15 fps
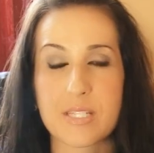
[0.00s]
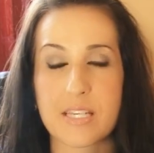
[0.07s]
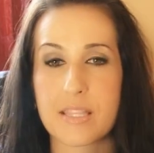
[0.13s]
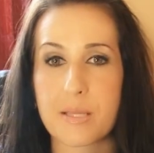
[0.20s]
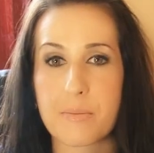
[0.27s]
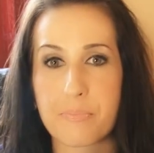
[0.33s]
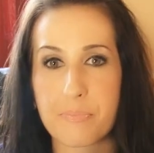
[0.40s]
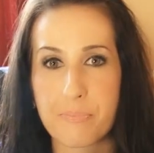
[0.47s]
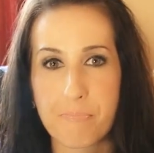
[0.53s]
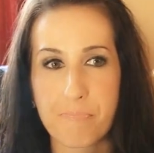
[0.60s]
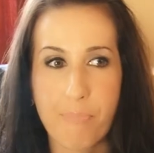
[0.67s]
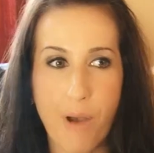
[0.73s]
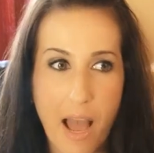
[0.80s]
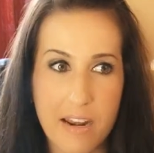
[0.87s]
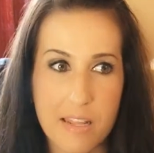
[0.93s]
in the
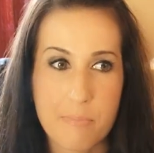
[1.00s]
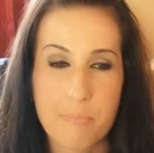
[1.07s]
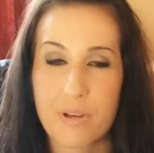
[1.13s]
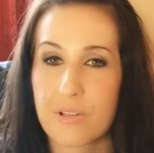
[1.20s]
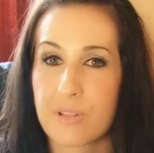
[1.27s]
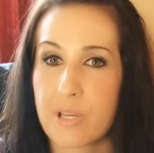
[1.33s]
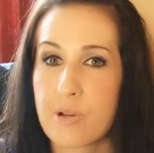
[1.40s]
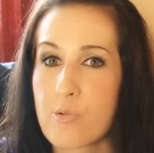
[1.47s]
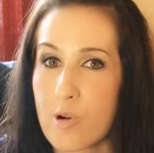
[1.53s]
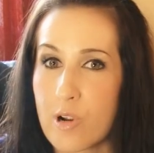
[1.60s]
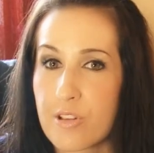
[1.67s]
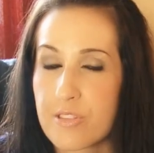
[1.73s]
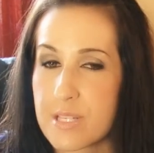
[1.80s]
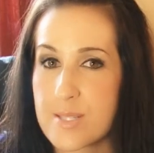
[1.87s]
bodybuilding world.